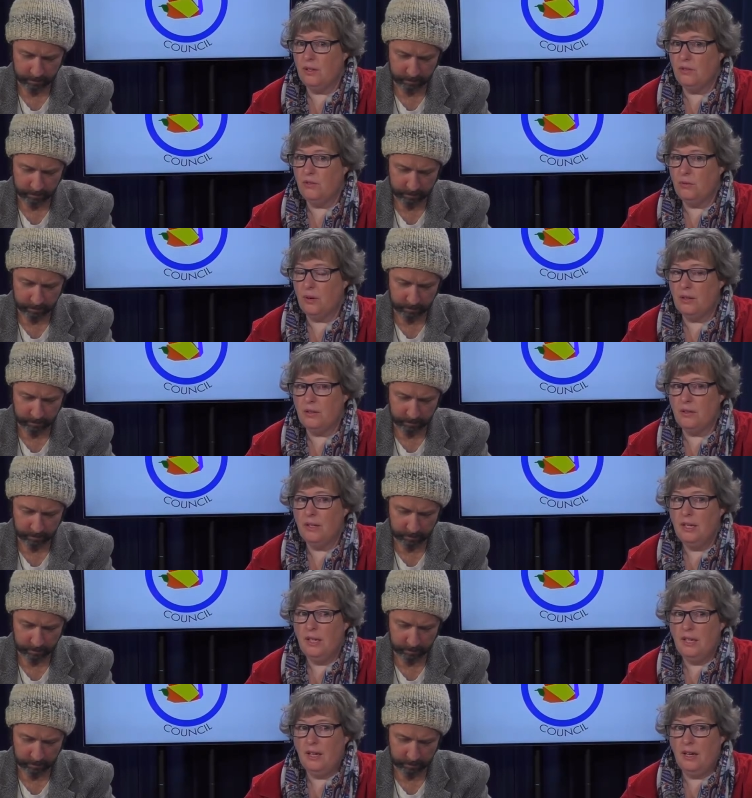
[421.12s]
Speaker 1: Swanton,
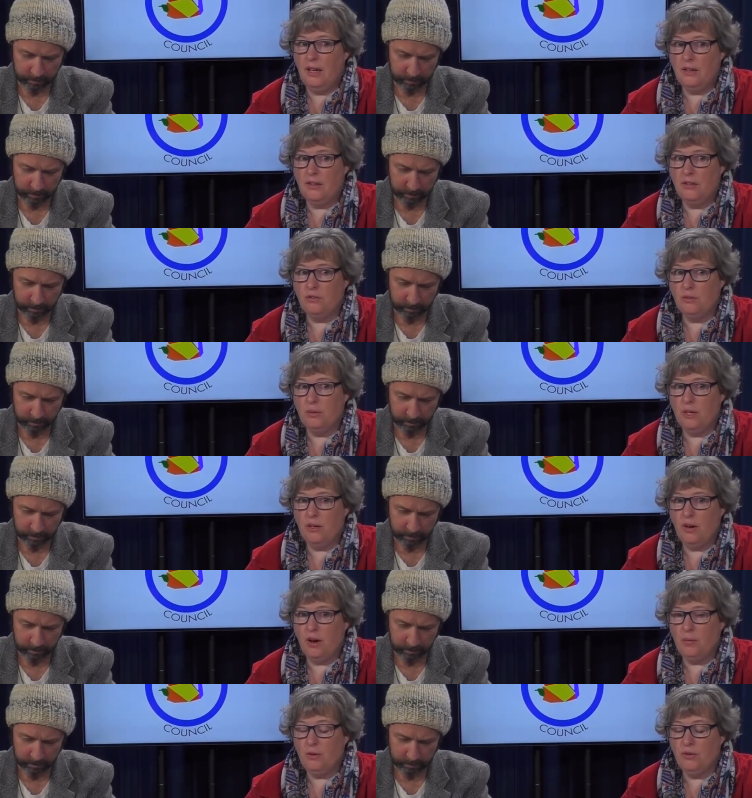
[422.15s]
and this will be an
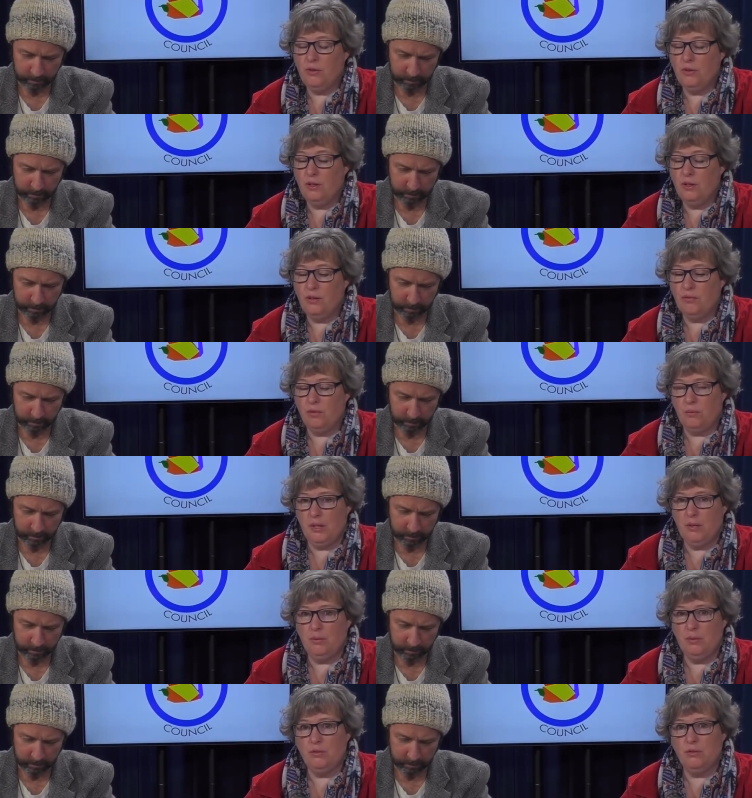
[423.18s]
opportunity for
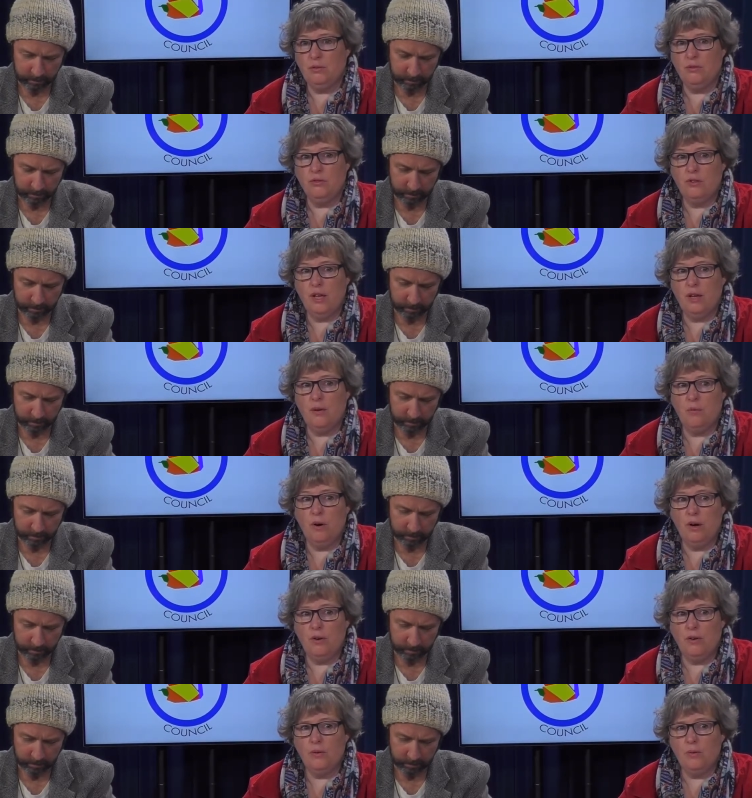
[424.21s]
people to say
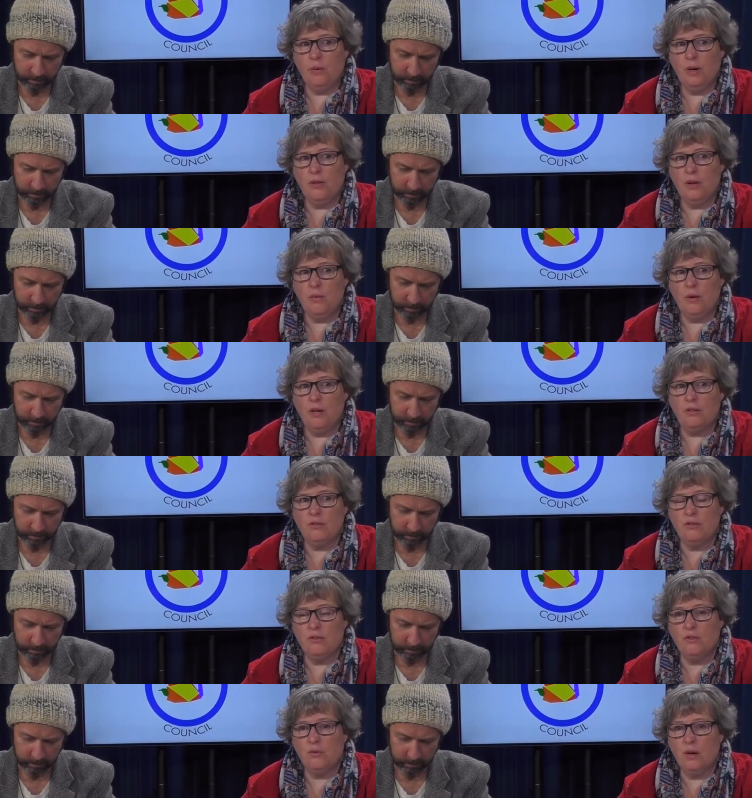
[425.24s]
where where they want to
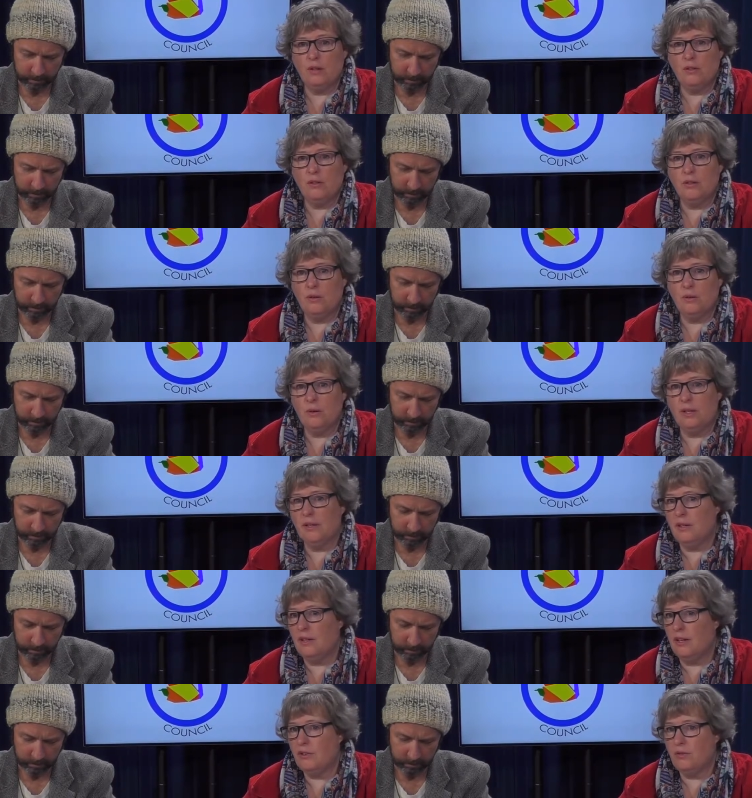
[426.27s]
see Swanton go in the
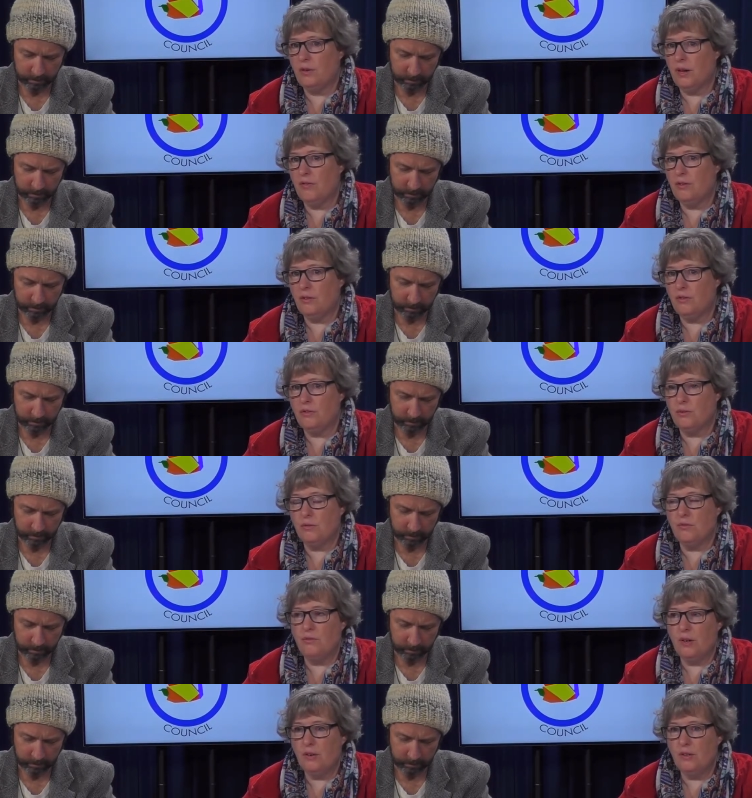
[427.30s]
next five years. So it's
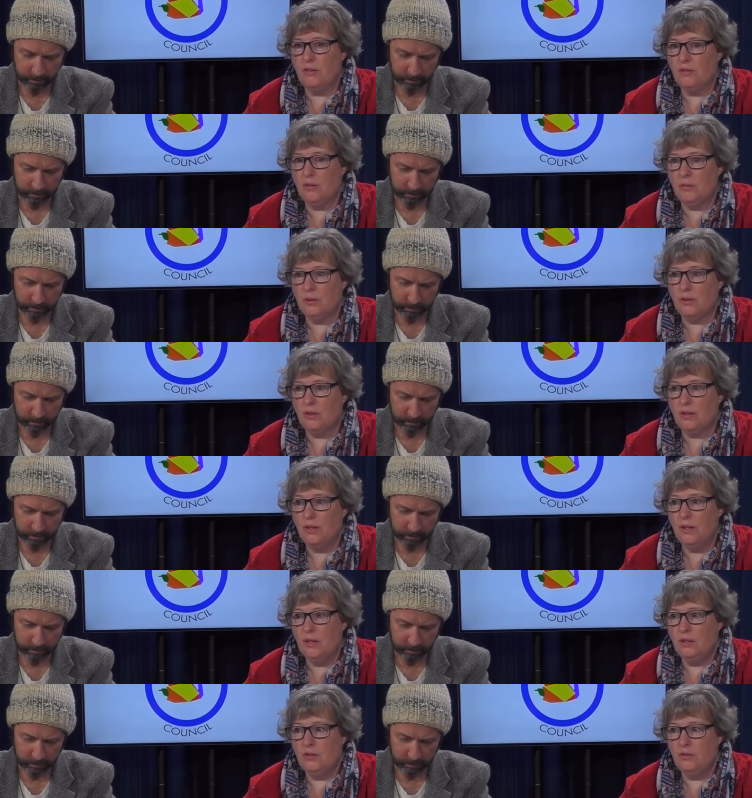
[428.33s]
very similar
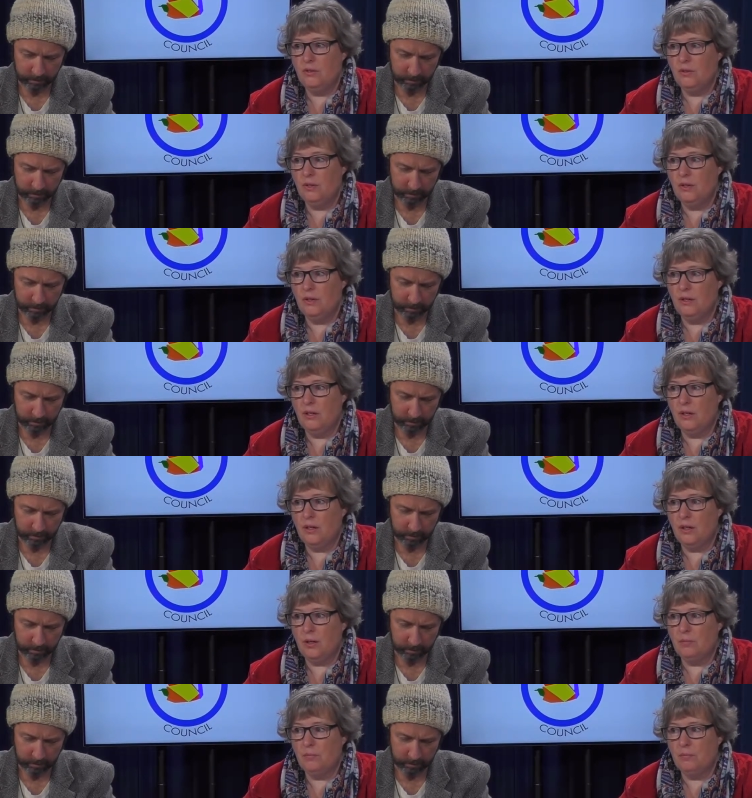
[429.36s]
to the.
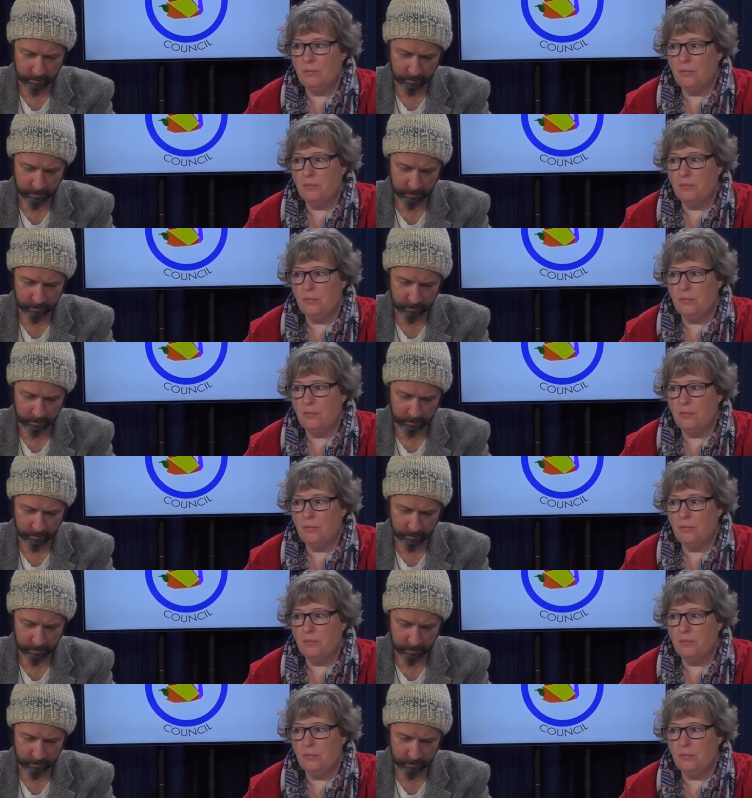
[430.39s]
Um,